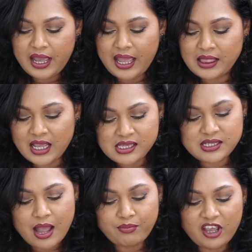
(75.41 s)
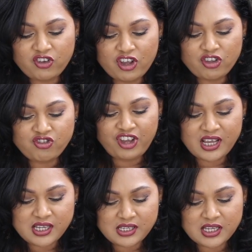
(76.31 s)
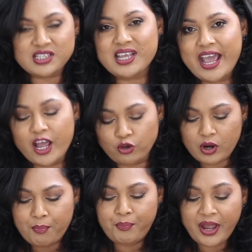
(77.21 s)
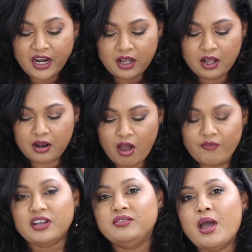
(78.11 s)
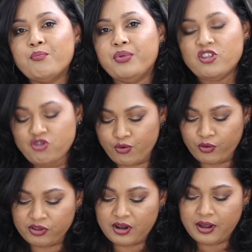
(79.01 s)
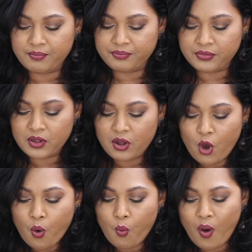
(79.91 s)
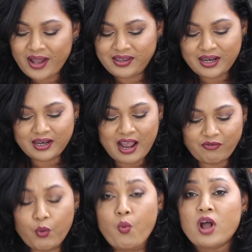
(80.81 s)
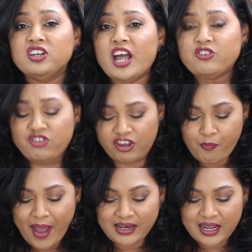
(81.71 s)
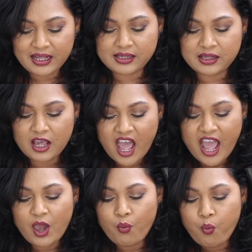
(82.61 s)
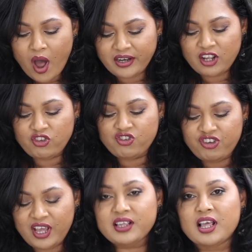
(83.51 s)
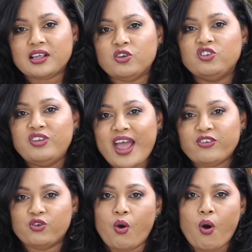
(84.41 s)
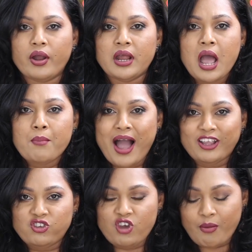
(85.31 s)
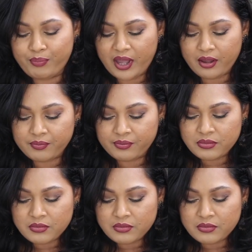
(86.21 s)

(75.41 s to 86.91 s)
In this temptation, Jesus is taken to the pinnacle of the temple in Jerusalem. What did the devil want to achieve by this? He wanted Jesus to test God by jumping.